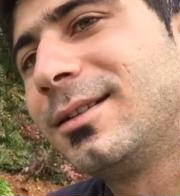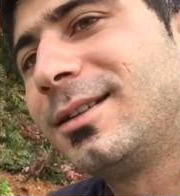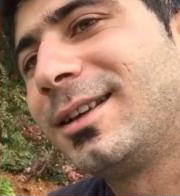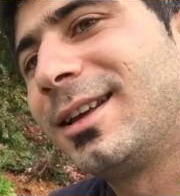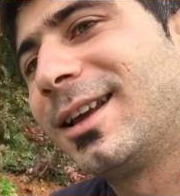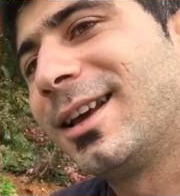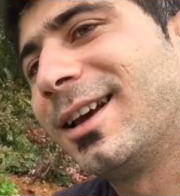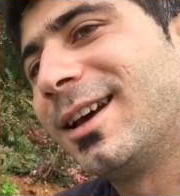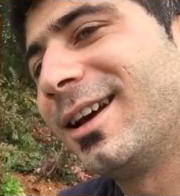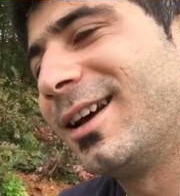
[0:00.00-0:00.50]

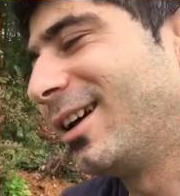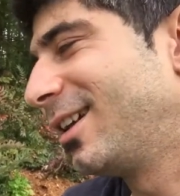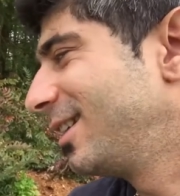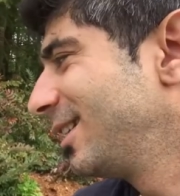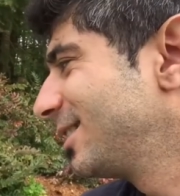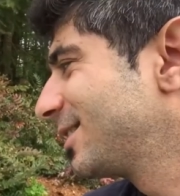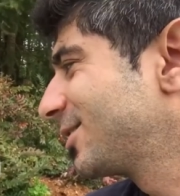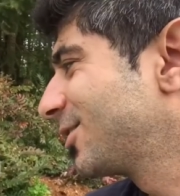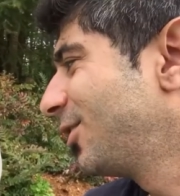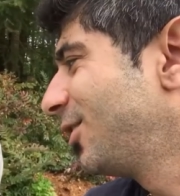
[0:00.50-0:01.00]
Yeah,
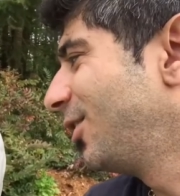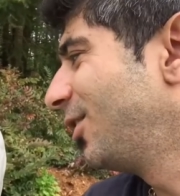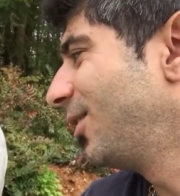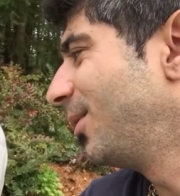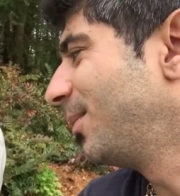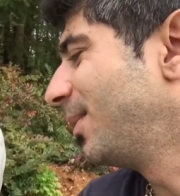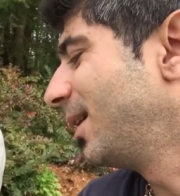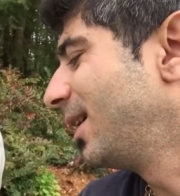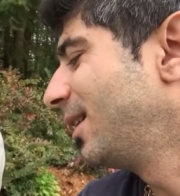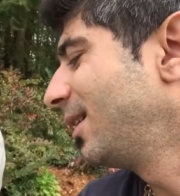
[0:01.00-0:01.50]
let's go
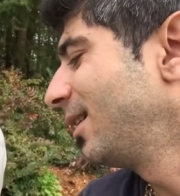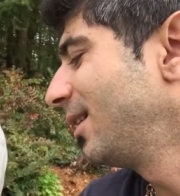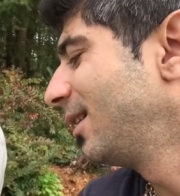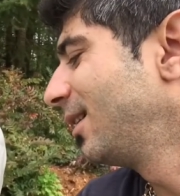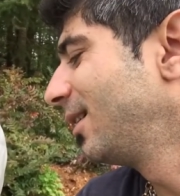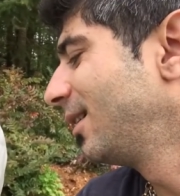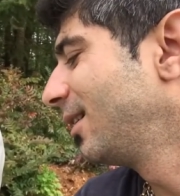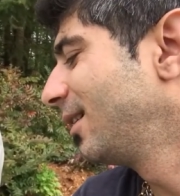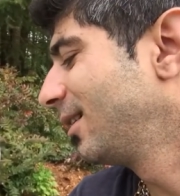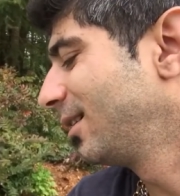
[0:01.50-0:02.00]
home, huh?
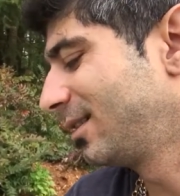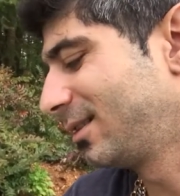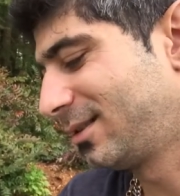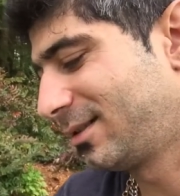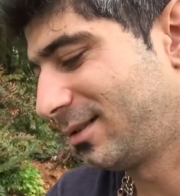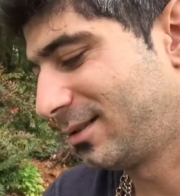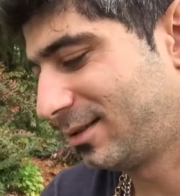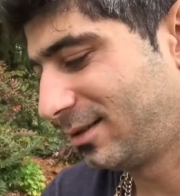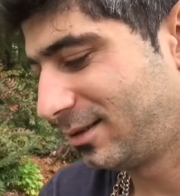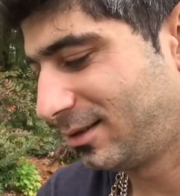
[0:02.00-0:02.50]

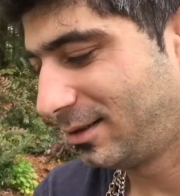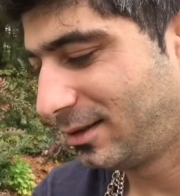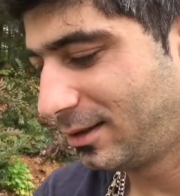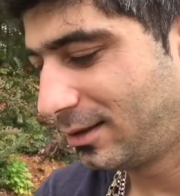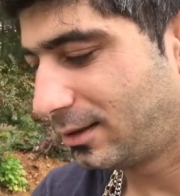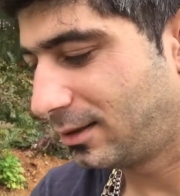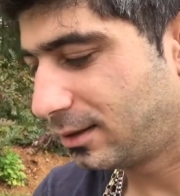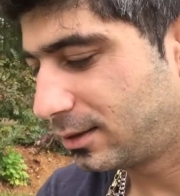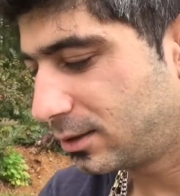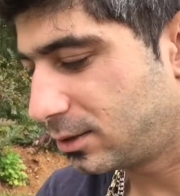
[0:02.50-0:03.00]

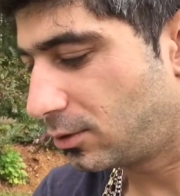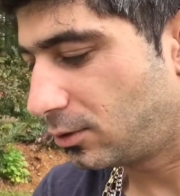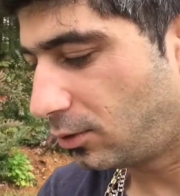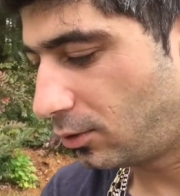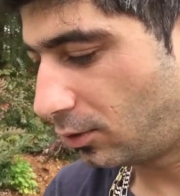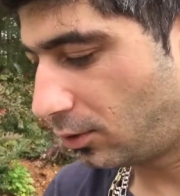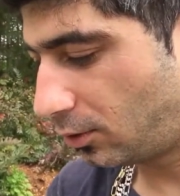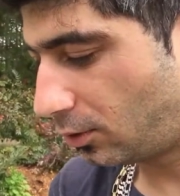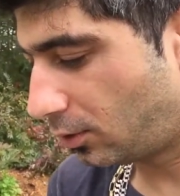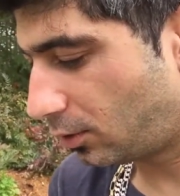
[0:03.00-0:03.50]
Let's
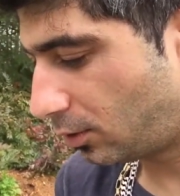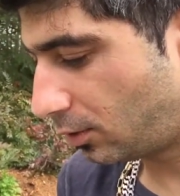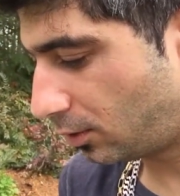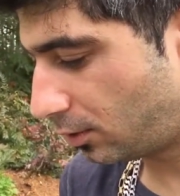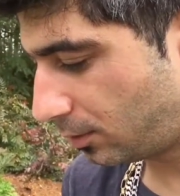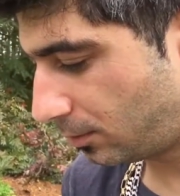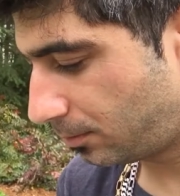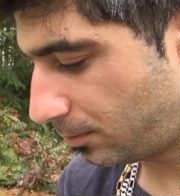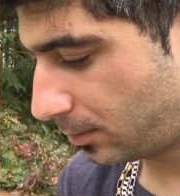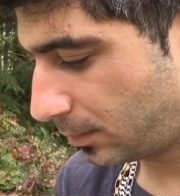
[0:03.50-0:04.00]
go
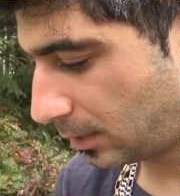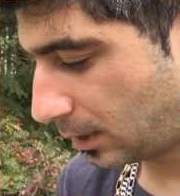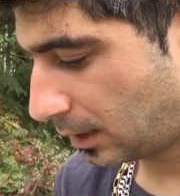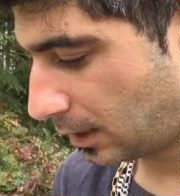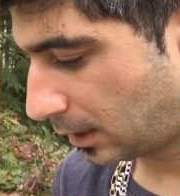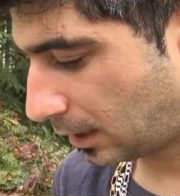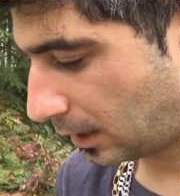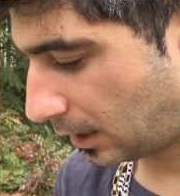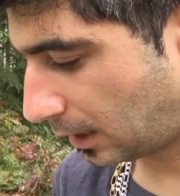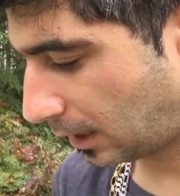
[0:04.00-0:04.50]
home,
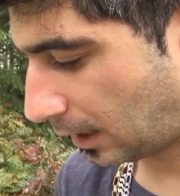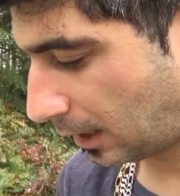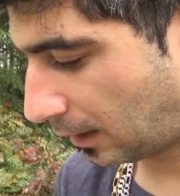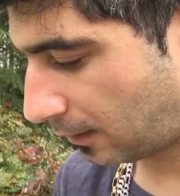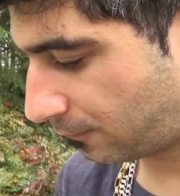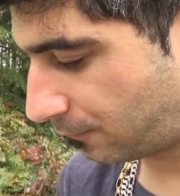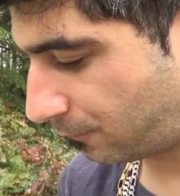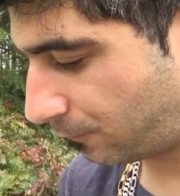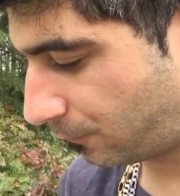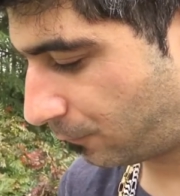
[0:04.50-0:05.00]

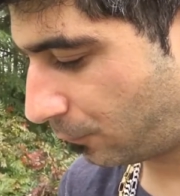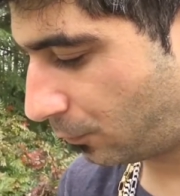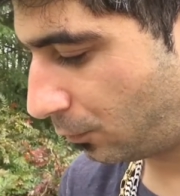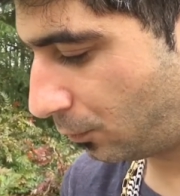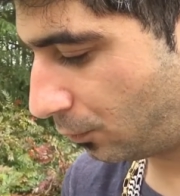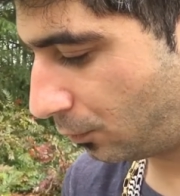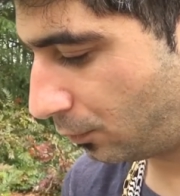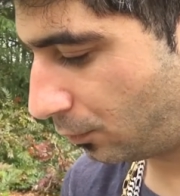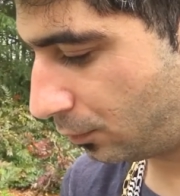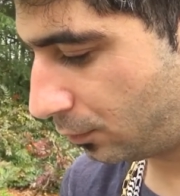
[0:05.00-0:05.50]
have
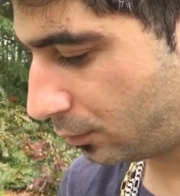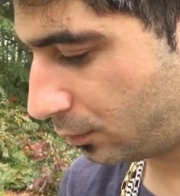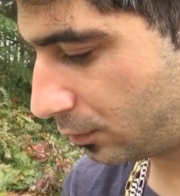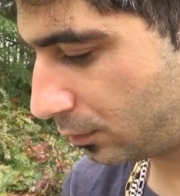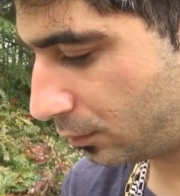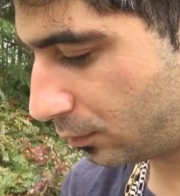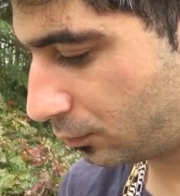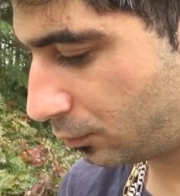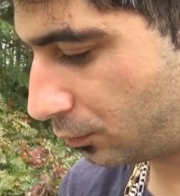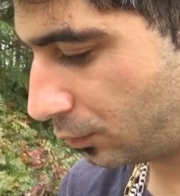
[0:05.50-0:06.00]
food,
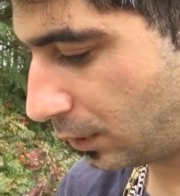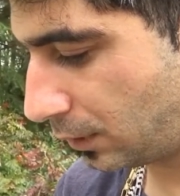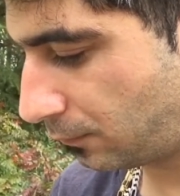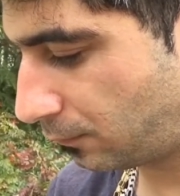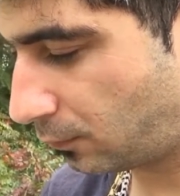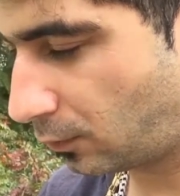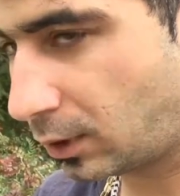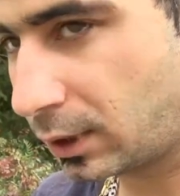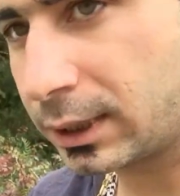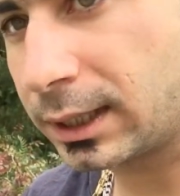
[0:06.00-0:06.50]

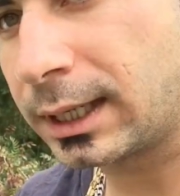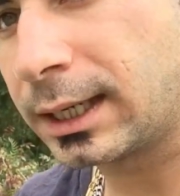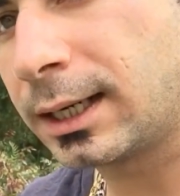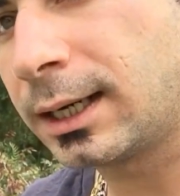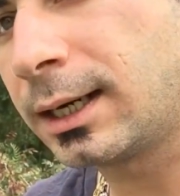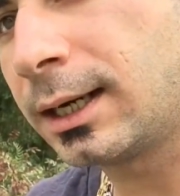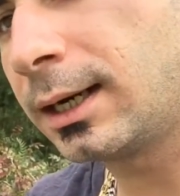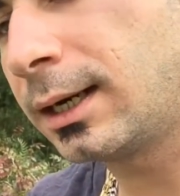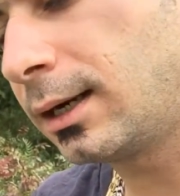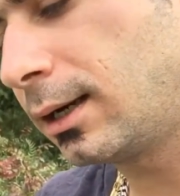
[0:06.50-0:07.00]
drink
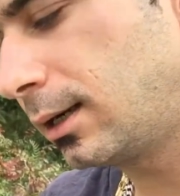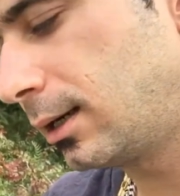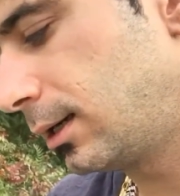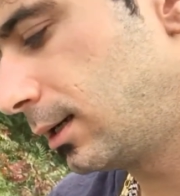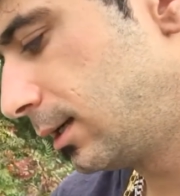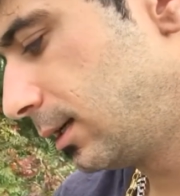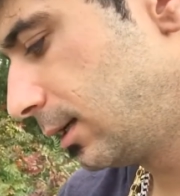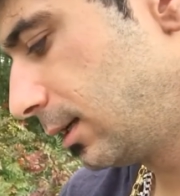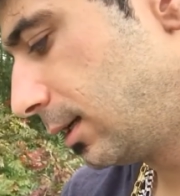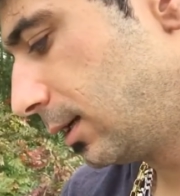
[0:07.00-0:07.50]
water,
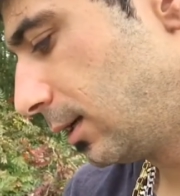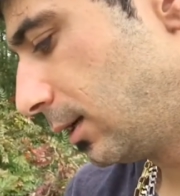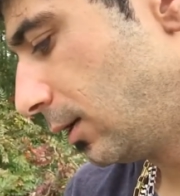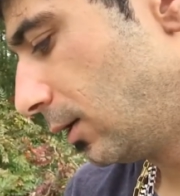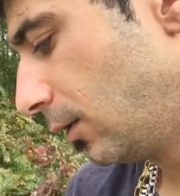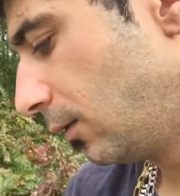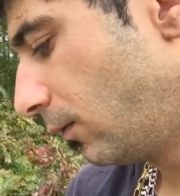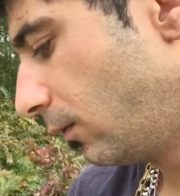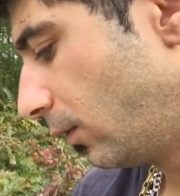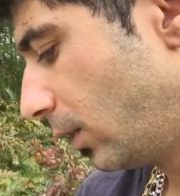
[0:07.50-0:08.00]

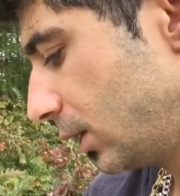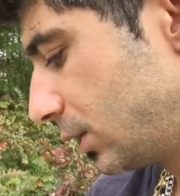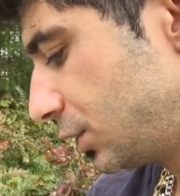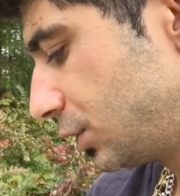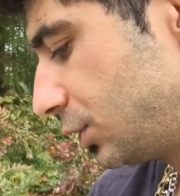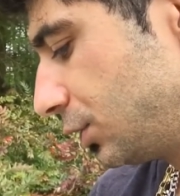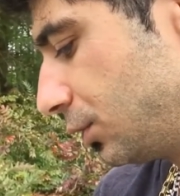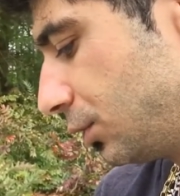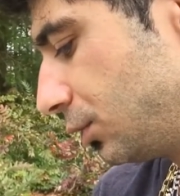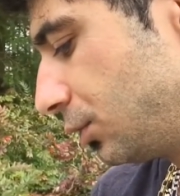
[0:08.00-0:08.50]

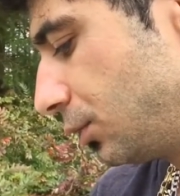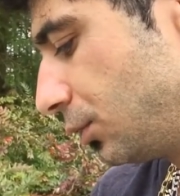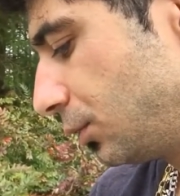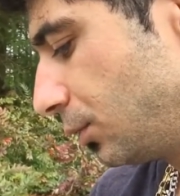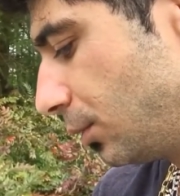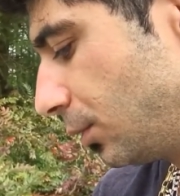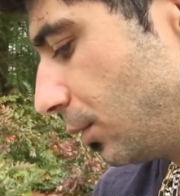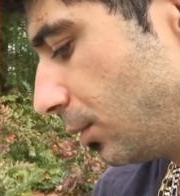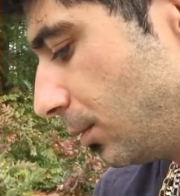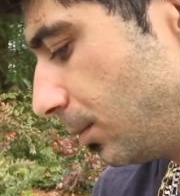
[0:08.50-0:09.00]
watch
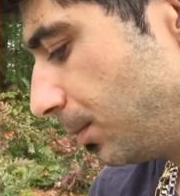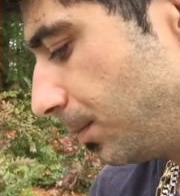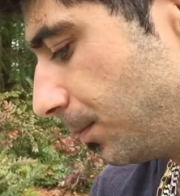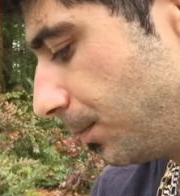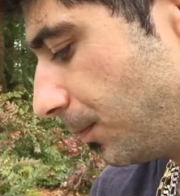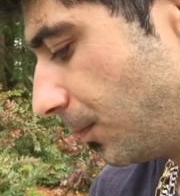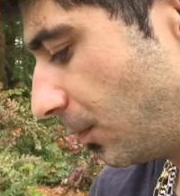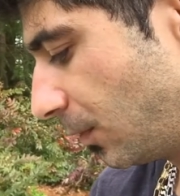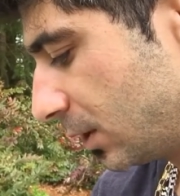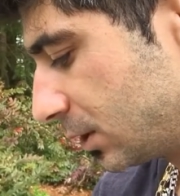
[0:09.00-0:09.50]
YouTube,
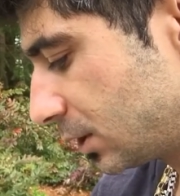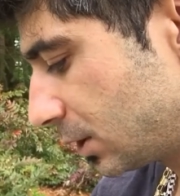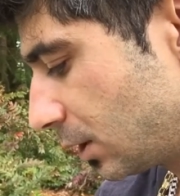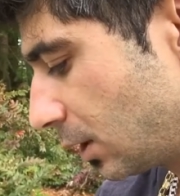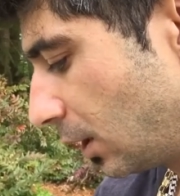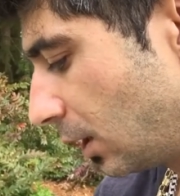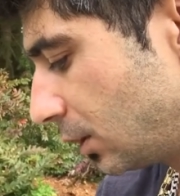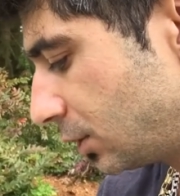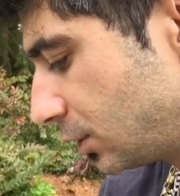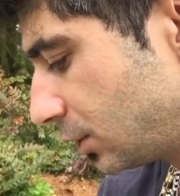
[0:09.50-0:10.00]
watch
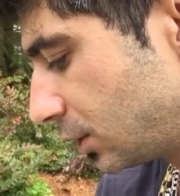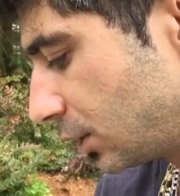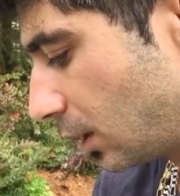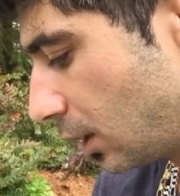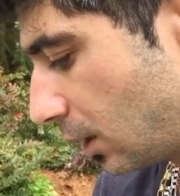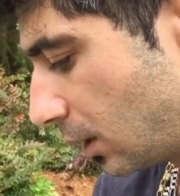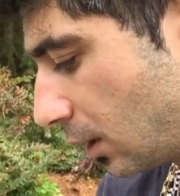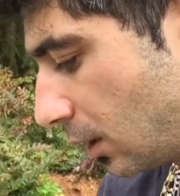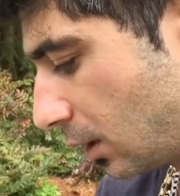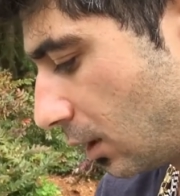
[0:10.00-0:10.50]

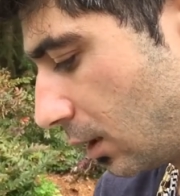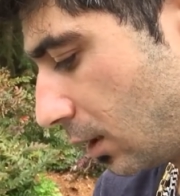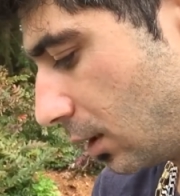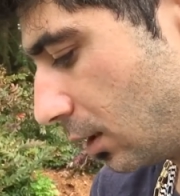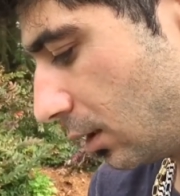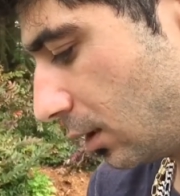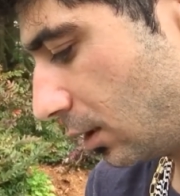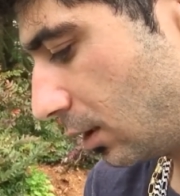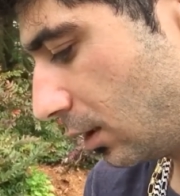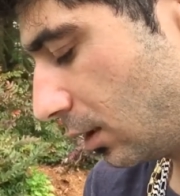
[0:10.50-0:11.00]

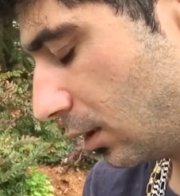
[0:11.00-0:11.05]
Gacha,